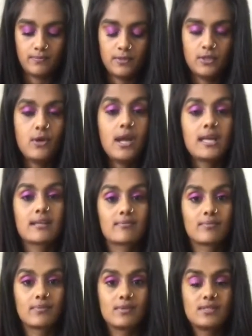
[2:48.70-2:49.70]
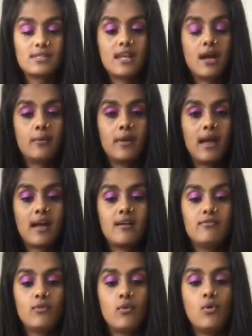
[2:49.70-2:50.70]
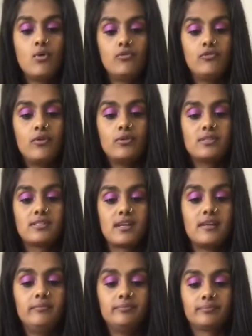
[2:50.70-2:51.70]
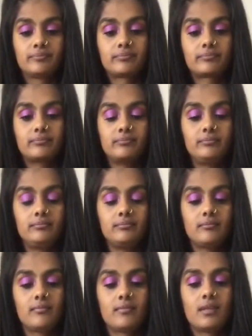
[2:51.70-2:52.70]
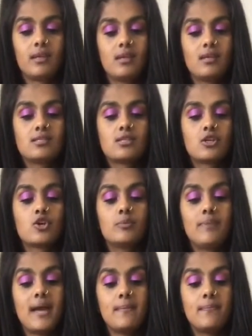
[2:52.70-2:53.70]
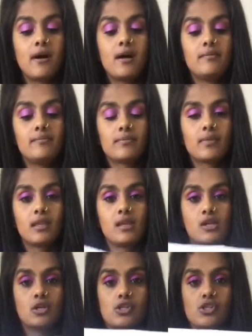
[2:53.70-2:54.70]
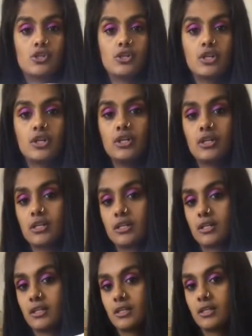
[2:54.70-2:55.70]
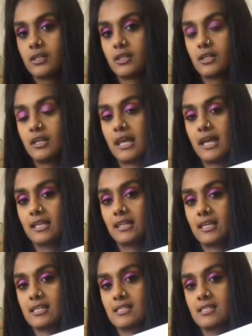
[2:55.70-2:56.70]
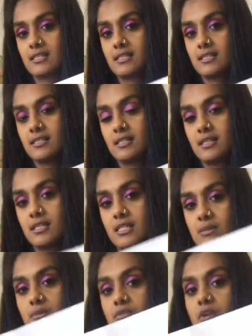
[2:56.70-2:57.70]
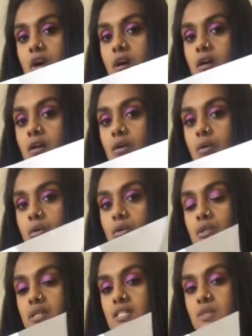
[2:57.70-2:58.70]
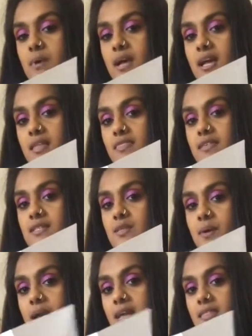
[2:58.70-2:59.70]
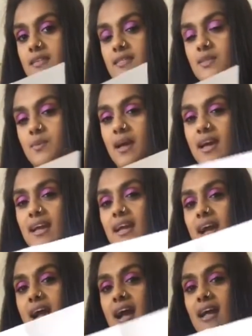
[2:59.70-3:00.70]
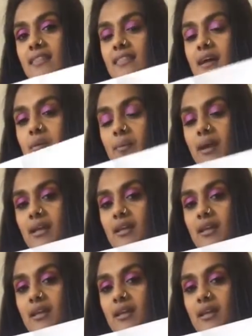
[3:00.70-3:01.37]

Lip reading: Great. So now we have all folds done. So your paper should look like this. So we've got this way, this way, this way, and that way.